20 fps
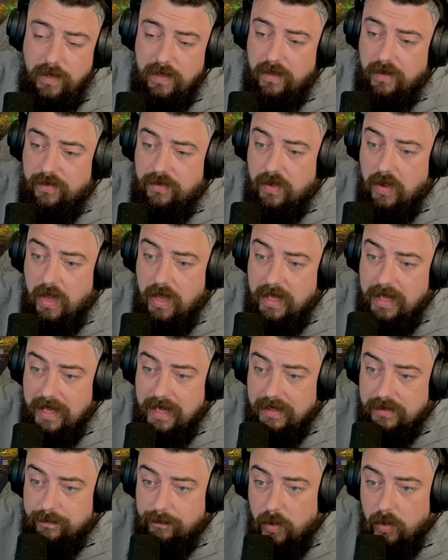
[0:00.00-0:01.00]
a
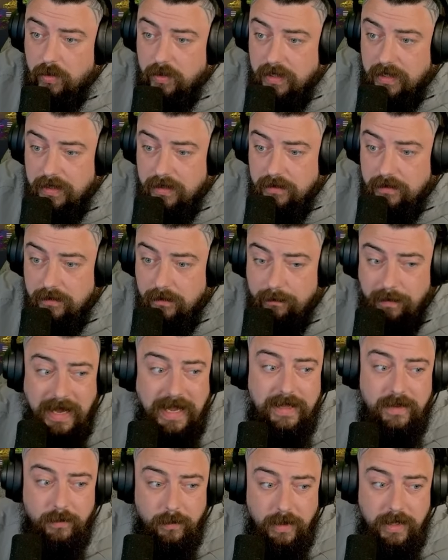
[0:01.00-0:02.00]
30x multi, by
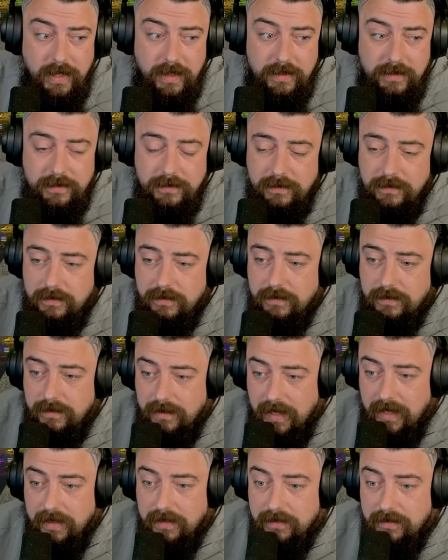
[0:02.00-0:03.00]
the way.
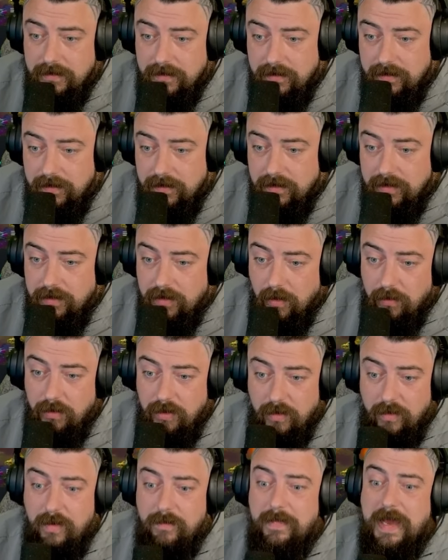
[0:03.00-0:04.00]
Yeah, now
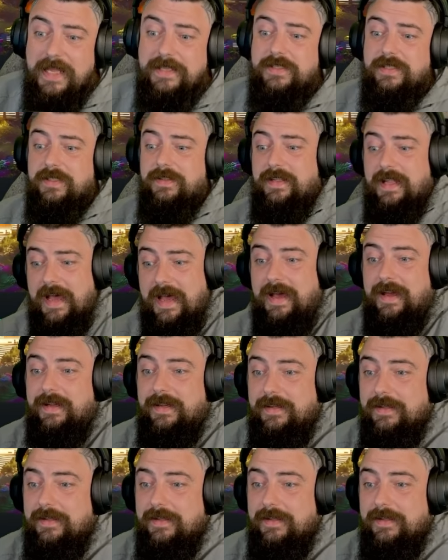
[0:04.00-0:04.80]
you imagine that.